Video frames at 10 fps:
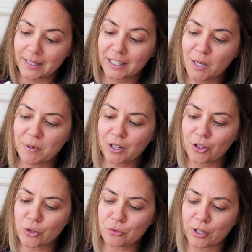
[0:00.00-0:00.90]
Keep it
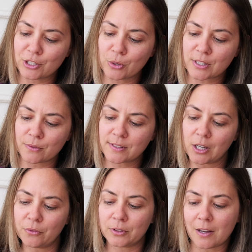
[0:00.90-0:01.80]
close for a dose of
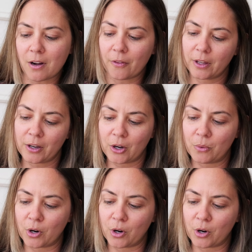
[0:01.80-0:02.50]
self-love on the go,